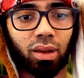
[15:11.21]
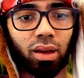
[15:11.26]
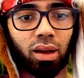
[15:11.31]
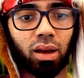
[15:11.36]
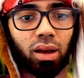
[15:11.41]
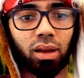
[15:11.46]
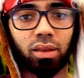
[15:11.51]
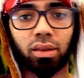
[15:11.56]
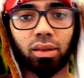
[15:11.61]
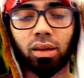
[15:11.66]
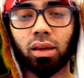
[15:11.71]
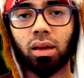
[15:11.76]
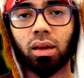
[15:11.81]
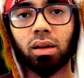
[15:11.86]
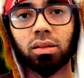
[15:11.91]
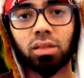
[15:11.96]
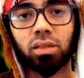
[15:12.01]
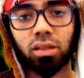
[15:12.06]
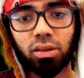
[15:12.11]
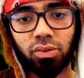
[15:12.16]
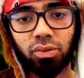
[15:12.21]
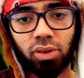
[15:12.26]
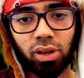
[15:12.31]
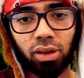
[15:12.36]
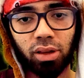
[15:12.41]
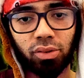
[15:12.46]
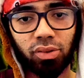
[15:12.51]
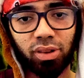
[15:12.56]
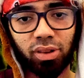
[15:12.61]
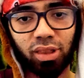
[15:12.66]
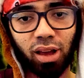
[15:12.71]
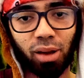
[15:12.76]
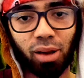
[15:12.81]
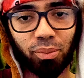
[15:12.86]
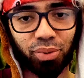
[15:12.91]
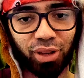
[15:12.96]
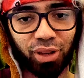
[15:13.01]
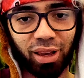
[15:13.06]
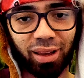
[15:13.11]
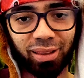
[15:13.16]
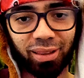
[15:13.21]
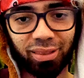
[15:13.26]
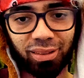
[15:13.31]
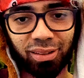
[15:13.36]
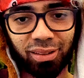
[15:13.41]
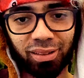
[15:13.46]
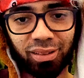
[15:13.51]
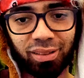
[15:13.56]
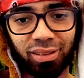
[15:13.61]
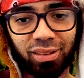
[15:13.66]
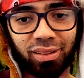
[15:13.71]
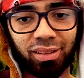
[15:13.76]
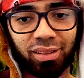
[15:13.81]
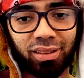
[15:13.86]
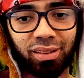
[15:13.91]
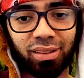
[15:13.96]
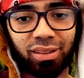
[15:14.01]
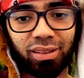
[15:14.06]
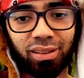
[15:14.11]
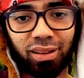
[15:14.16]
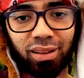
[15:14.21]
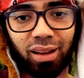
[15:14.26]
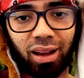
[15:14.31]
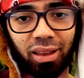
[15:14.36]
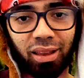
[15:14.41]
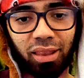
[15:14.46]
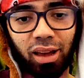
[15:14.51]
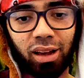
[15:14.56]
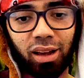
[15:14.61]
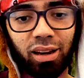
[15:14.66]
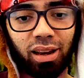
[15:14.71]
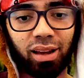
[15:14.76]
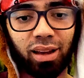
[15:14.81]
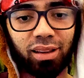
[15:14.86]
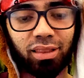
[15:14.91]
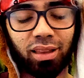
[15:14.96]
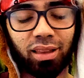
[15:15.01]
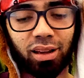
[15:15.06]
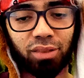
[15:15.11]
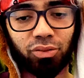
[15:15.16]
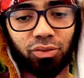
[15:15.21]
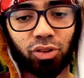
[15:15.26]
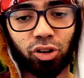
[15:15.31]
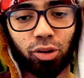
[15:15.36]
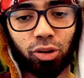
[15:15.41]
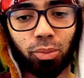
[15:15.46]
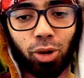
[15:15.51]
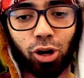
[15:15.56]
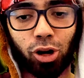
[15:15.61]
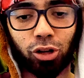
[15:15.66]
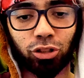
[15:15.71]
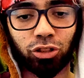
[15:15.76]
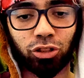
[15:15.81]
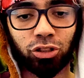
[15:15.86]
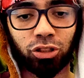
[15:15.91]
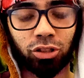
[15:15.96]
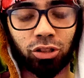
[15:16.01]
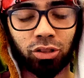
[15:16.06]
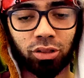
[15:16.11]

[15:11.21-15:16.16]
and he hasn't even given up yet. And I like that very much.